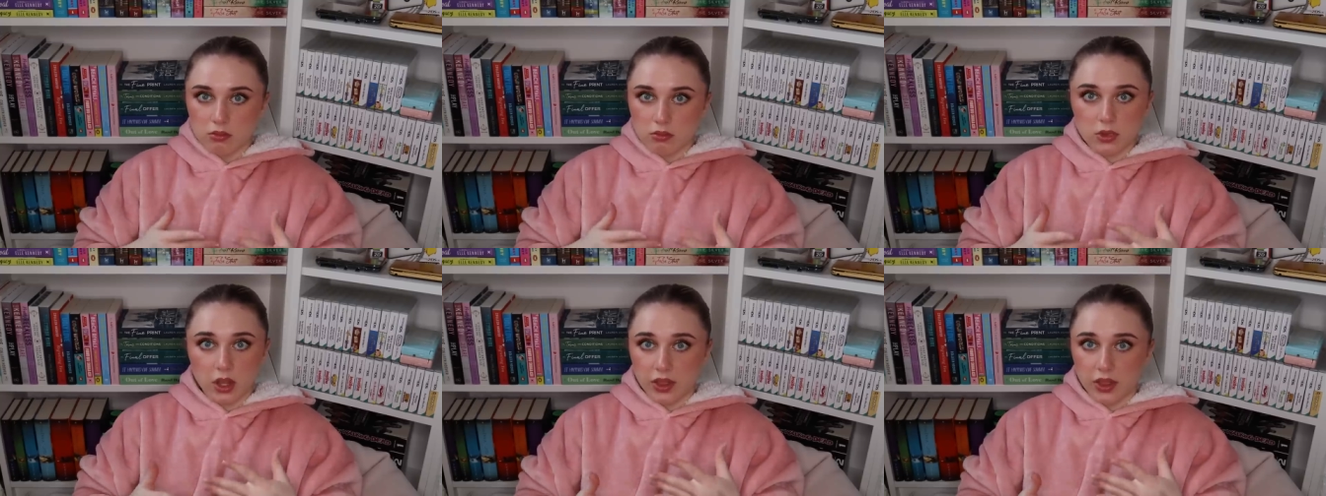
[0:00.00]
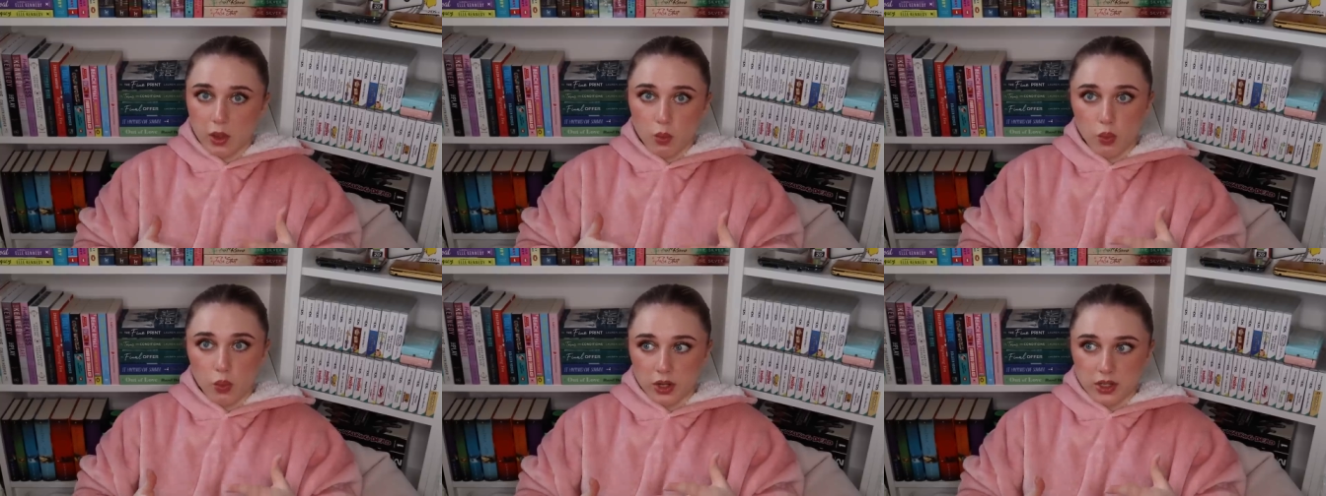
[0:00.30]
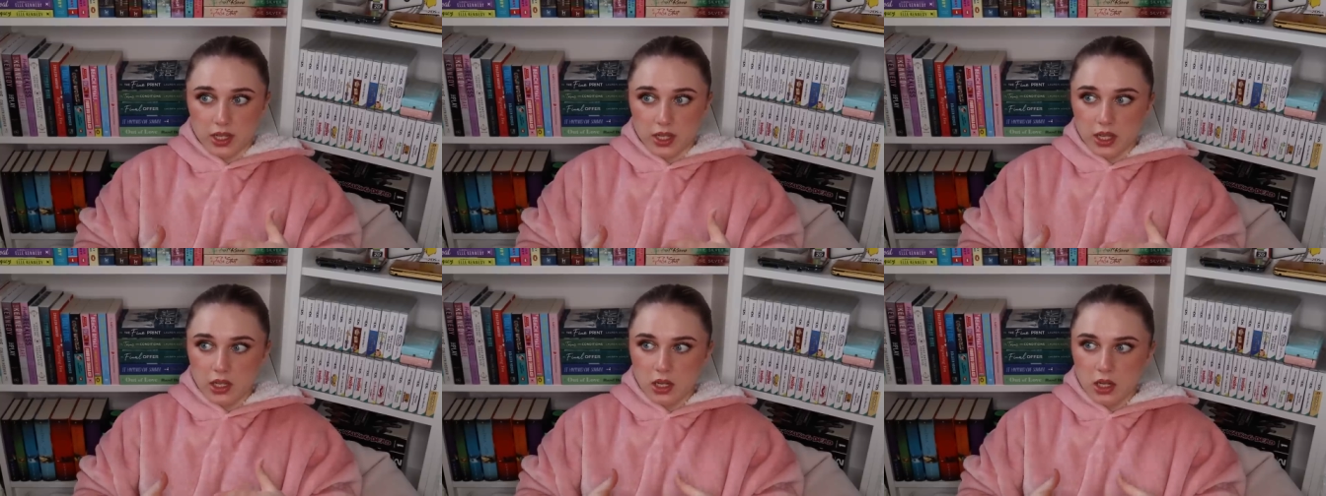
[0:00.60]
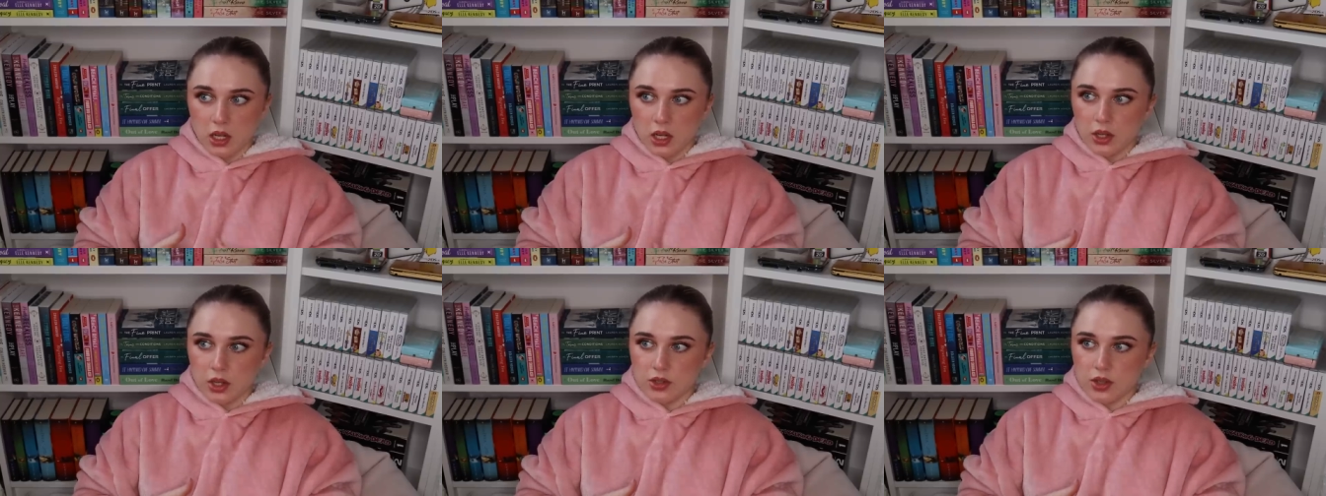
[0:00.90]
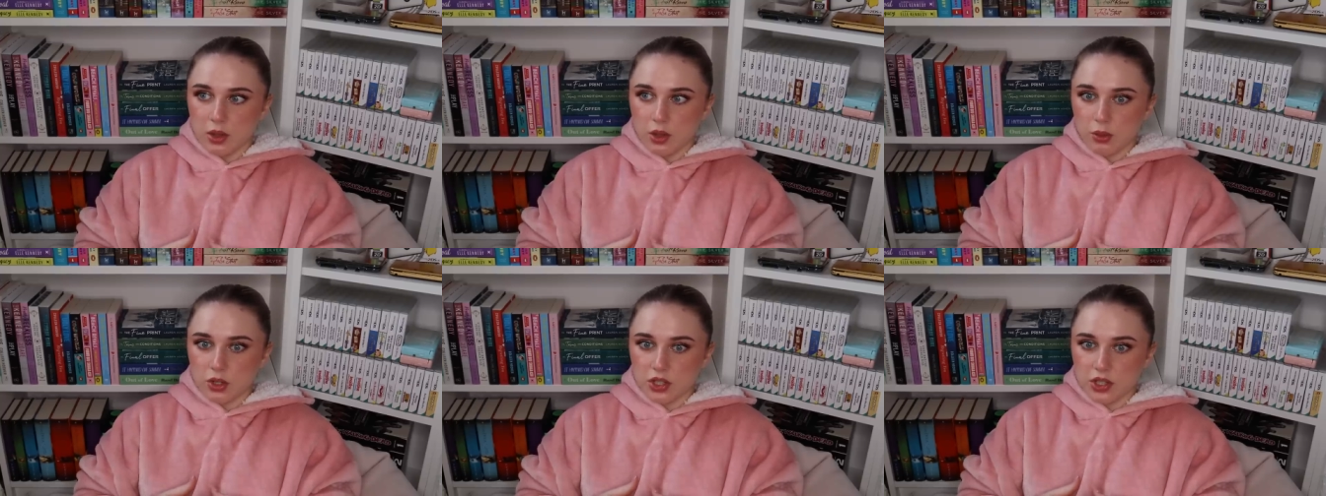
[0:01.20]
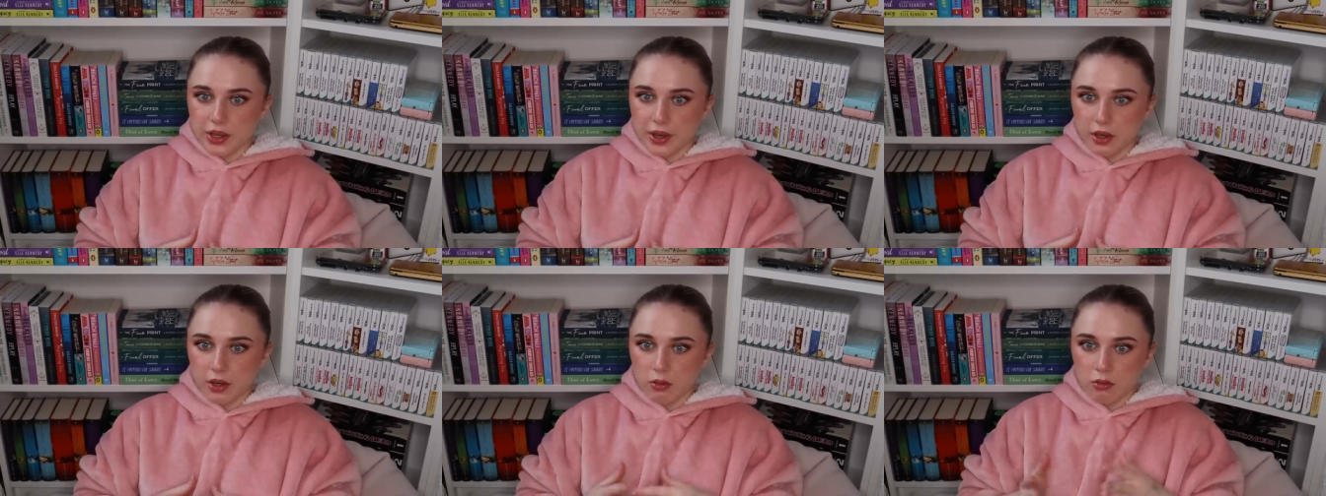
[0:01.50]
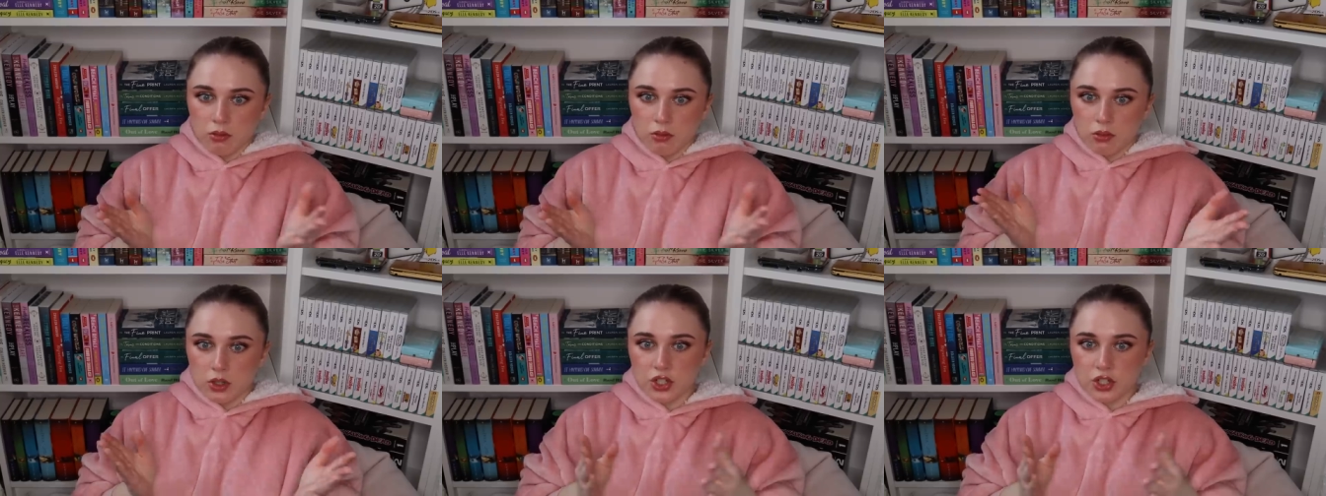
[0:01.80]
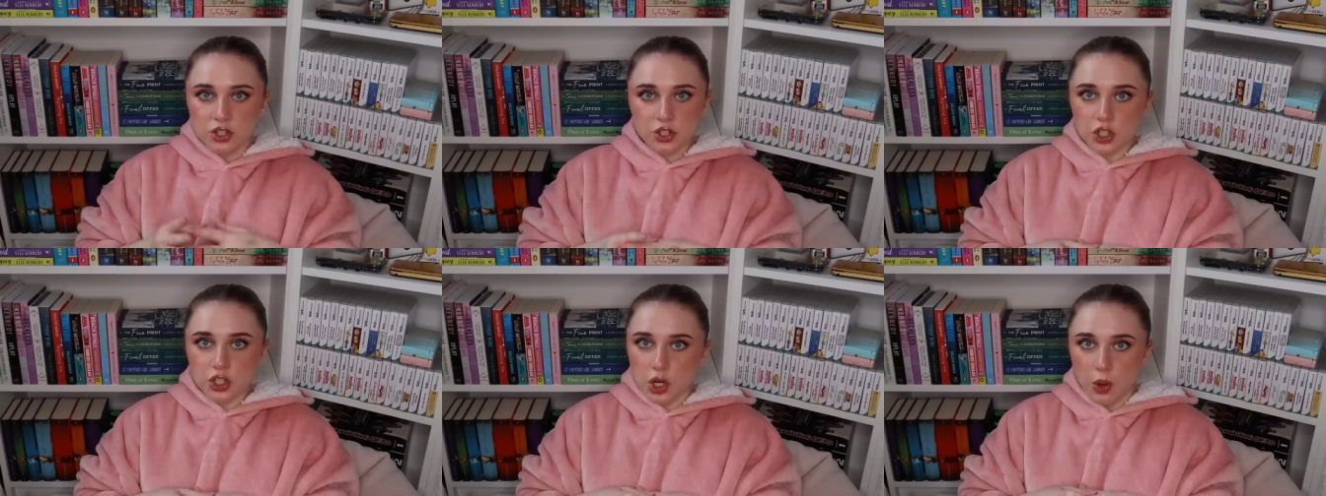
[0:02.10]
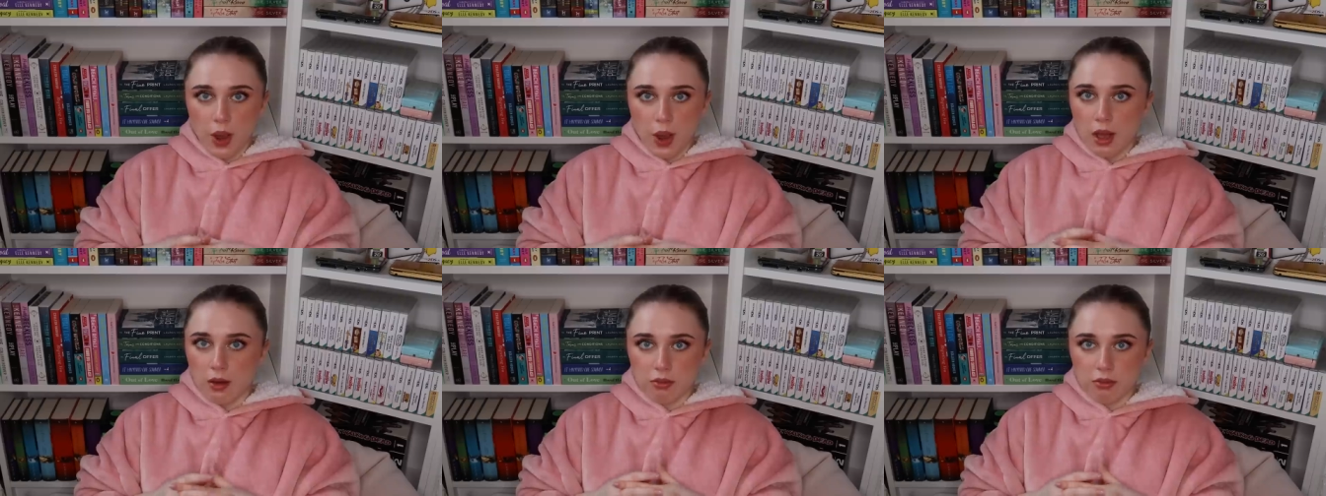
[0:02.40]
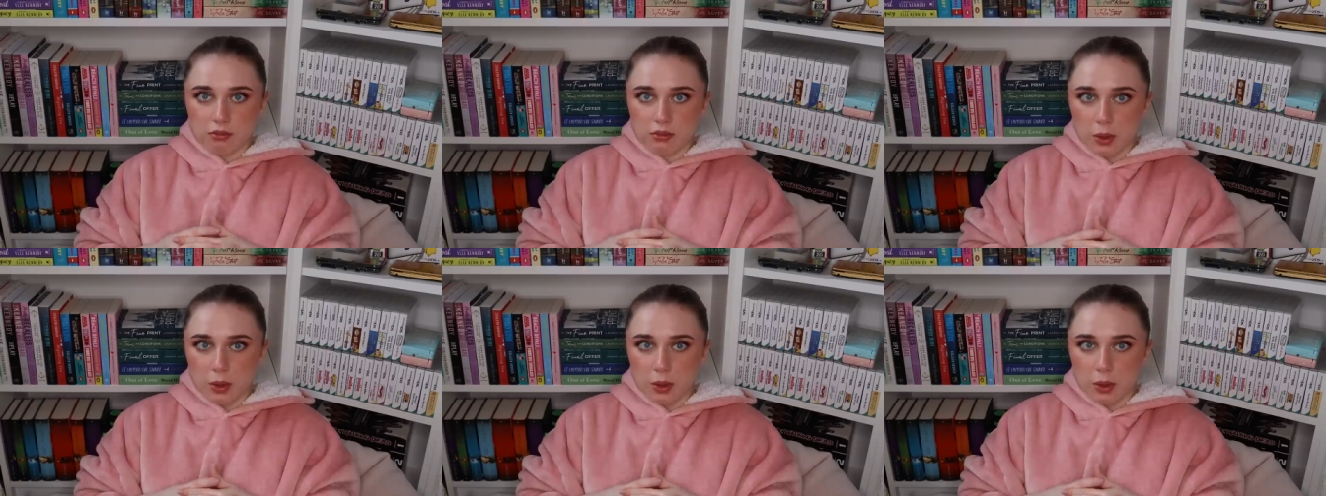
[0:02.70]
that they wanted, so they were just like, we're just gonna show up.